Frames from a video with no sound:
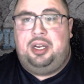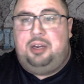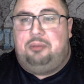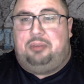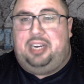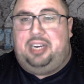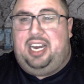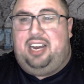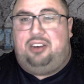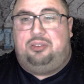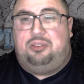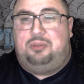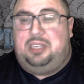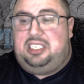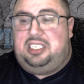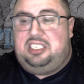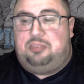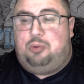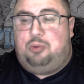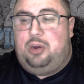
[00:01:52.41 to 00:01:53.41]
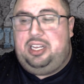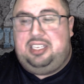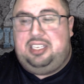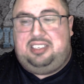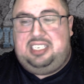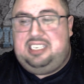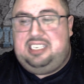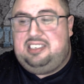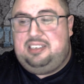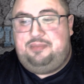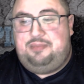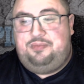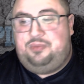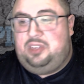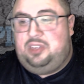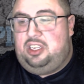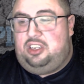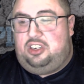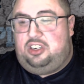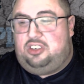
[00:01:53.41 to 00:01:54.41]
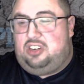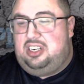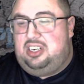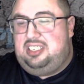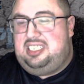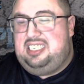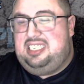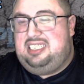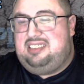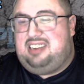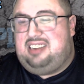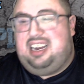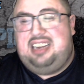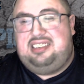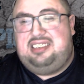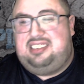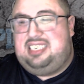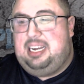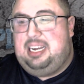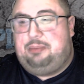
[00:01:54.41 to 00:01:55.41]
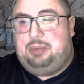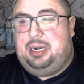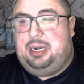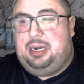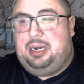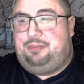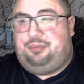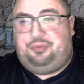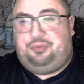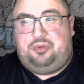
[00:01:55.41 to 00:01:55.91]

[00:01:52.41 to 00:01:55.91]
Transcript: but now at this point in the season, you're starting to see these guys step up.